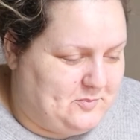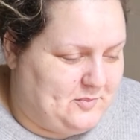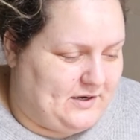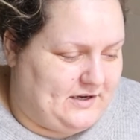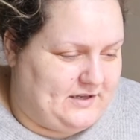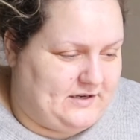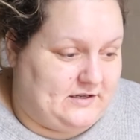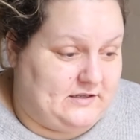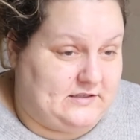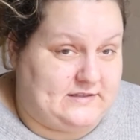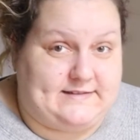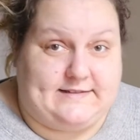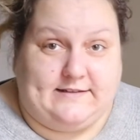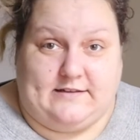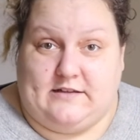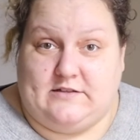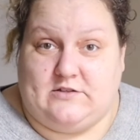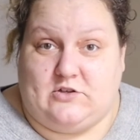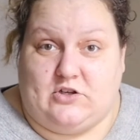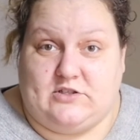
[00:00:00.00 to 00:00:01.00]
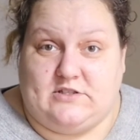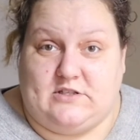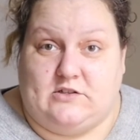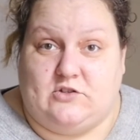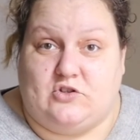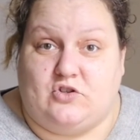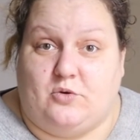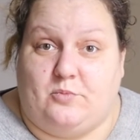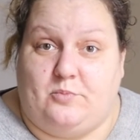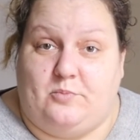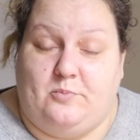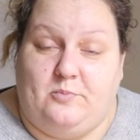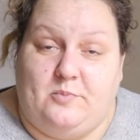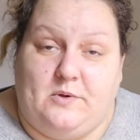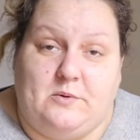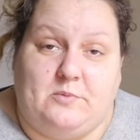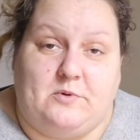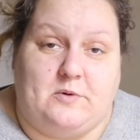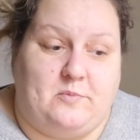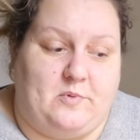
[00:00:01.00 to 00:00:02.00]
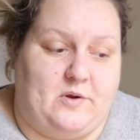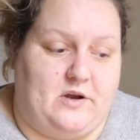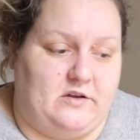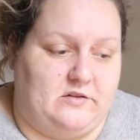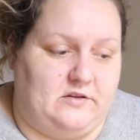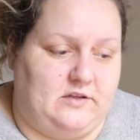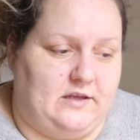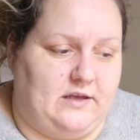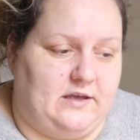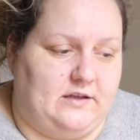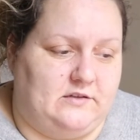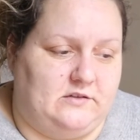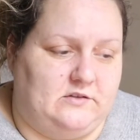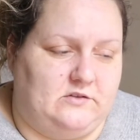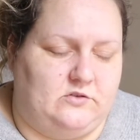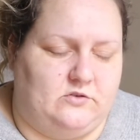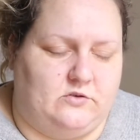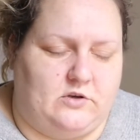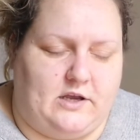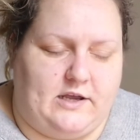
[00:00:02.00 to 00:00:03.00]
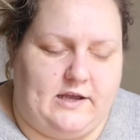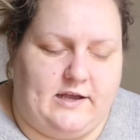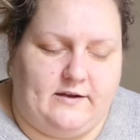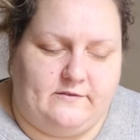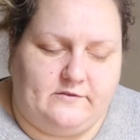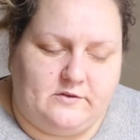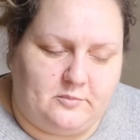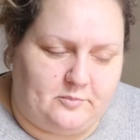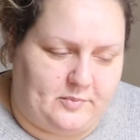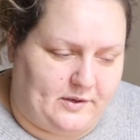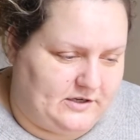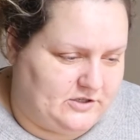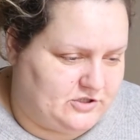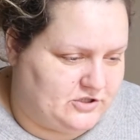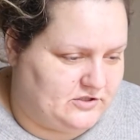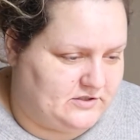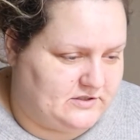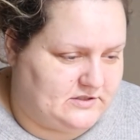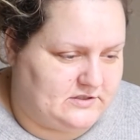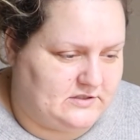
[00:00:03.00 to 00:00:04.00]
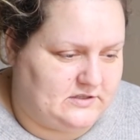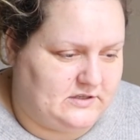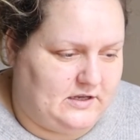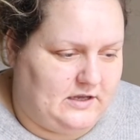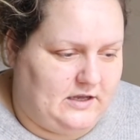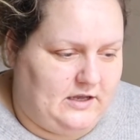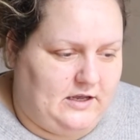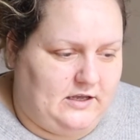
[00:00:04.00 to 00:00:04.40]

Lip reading: But it's still exhausting. So be prepared at the end to have the patience.